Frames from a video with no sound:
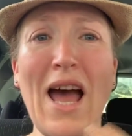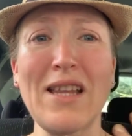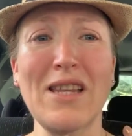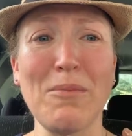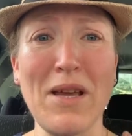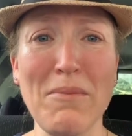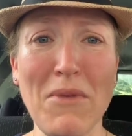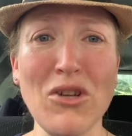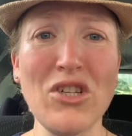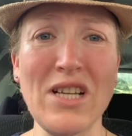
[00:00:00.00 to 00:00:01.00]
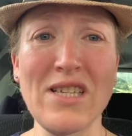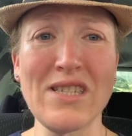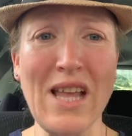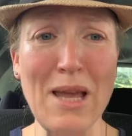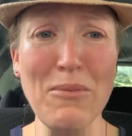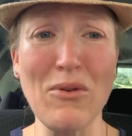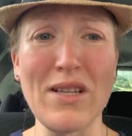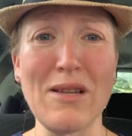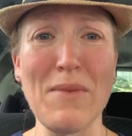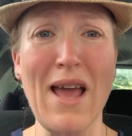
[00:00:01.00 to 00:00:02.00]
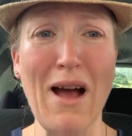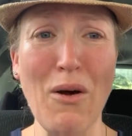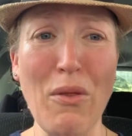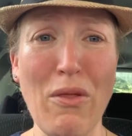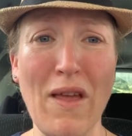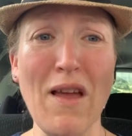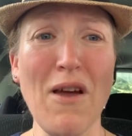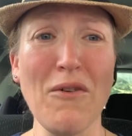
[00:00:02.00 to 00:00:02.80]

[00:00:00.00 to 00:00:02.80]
and to be emotionally stable and to be healthy